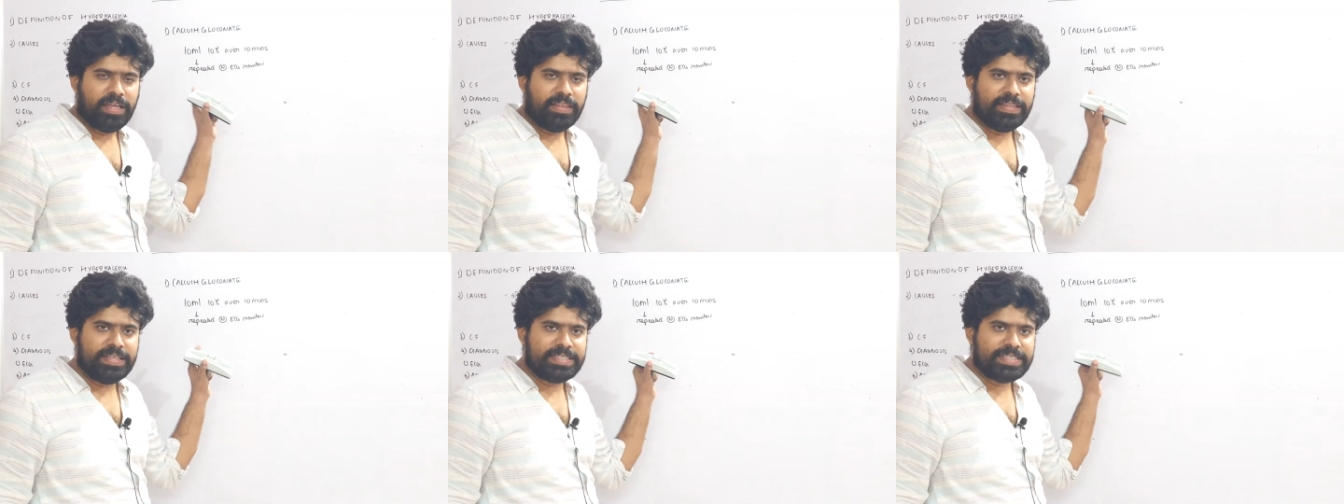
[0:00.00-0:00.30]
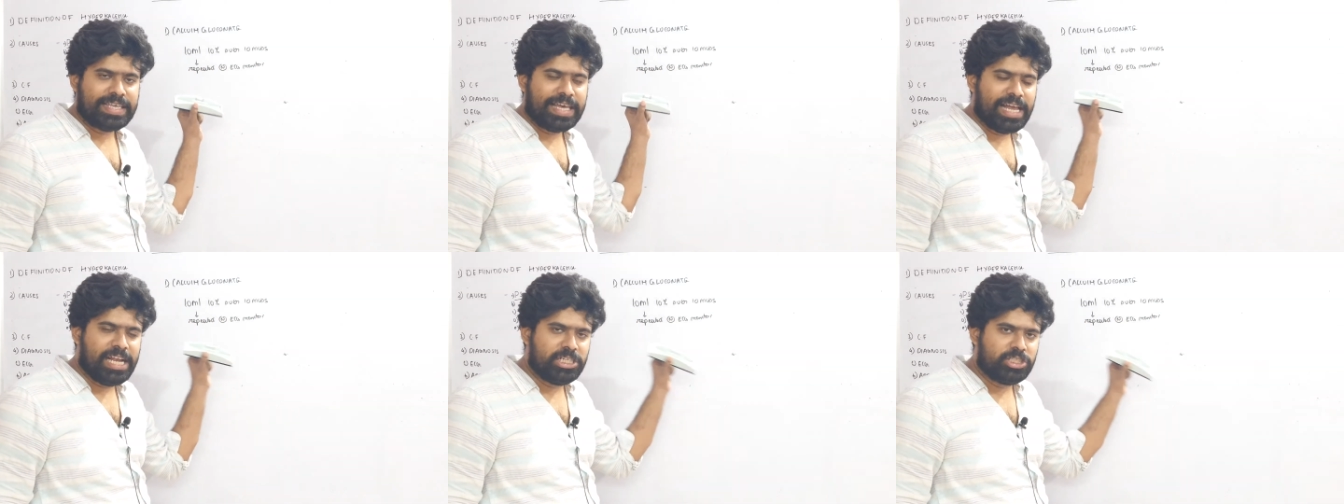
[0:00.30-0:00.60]

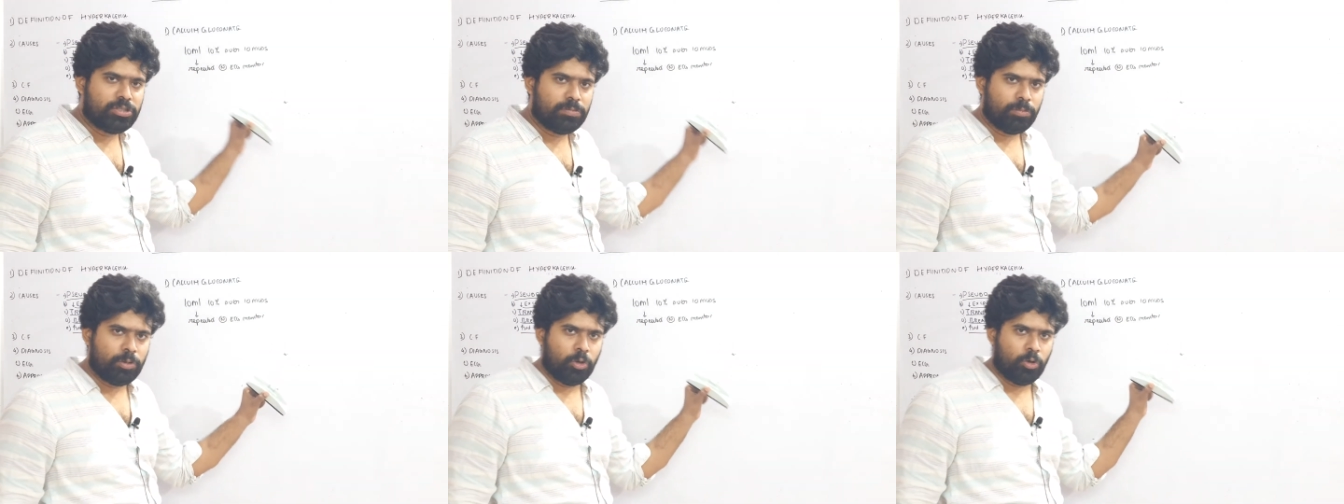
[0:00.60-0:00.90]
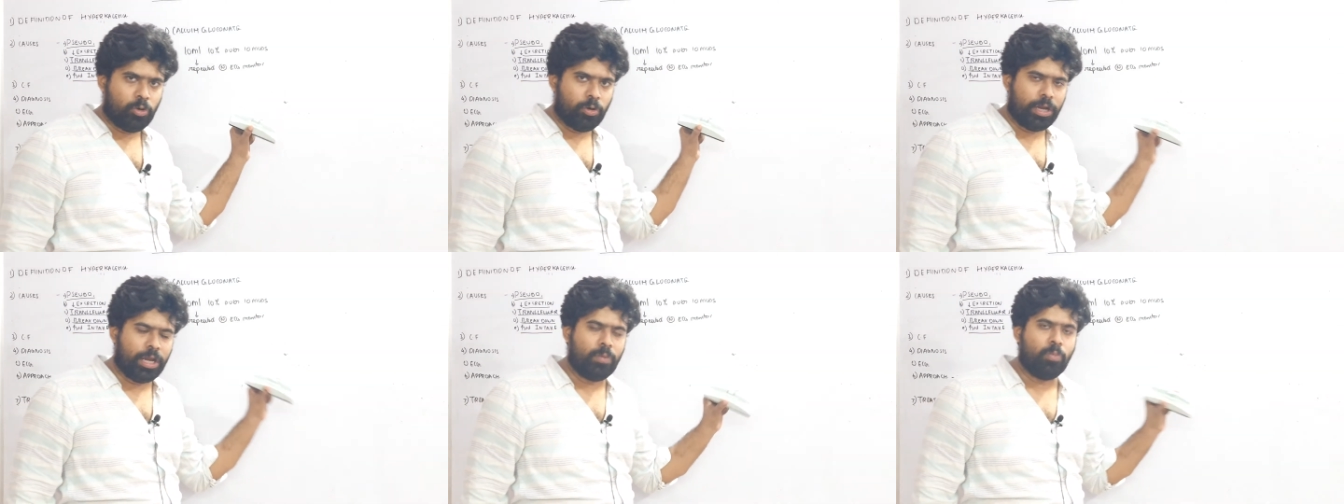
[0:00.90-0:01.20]
This calcium
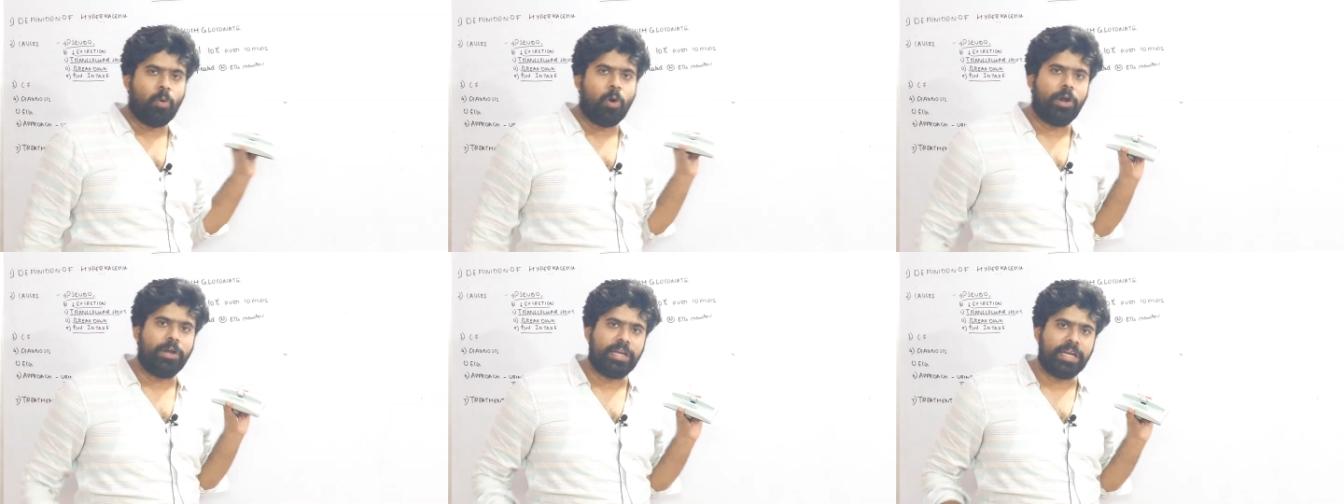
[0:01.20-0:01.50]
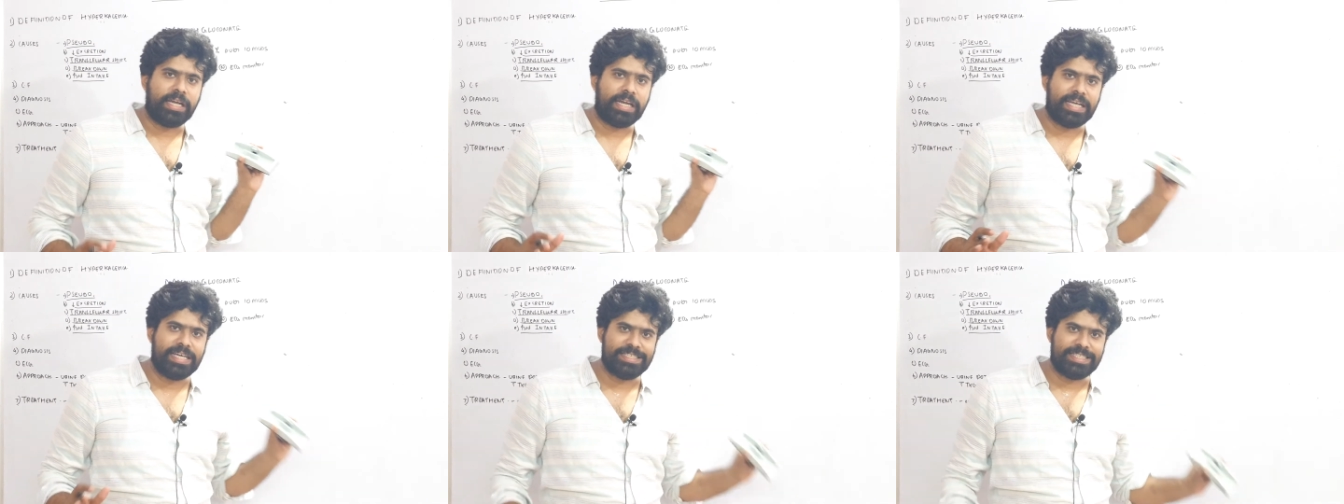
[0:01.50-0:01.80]
gluconate, what
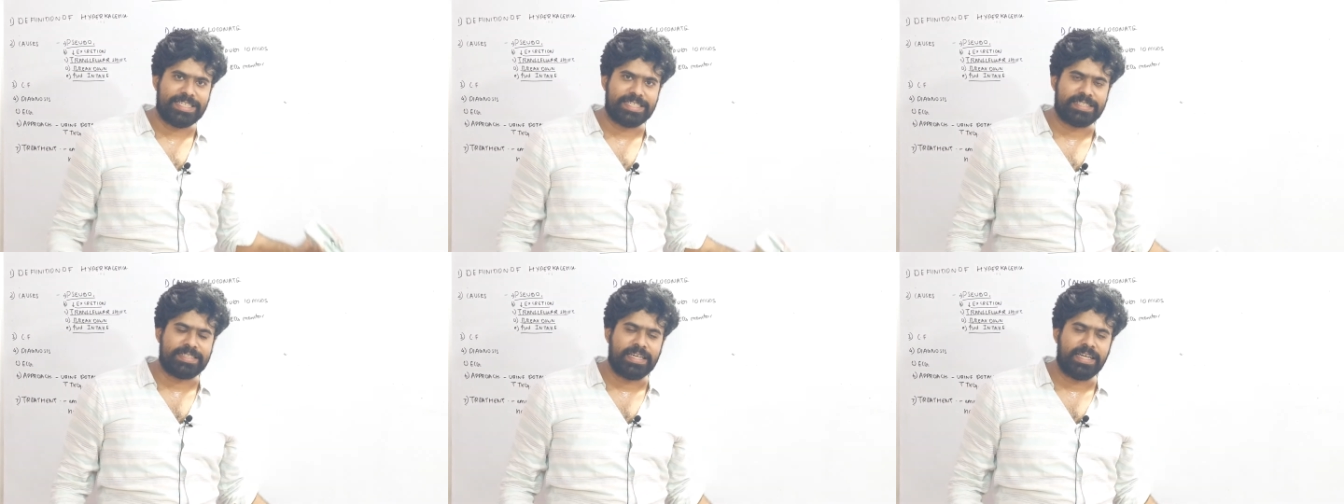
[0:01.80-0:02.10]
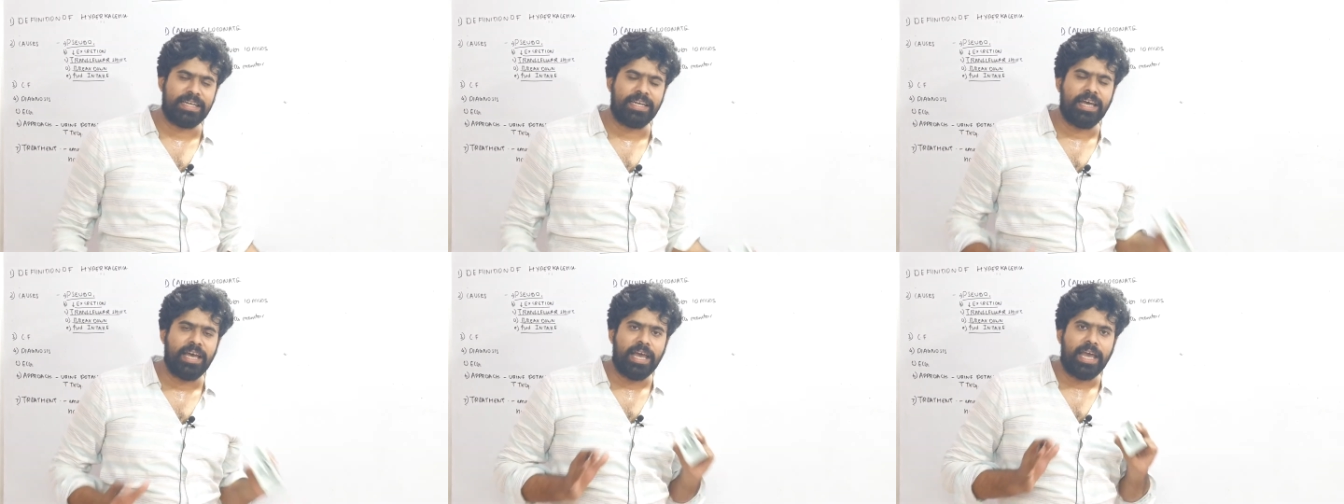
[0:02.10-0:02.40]
it does is
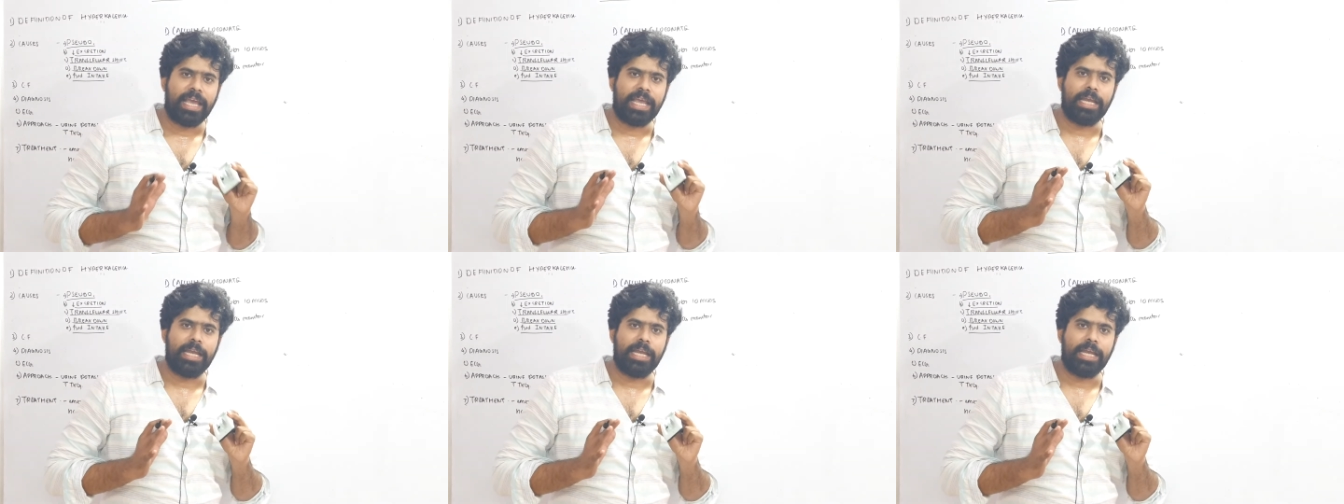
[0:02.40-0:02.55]
that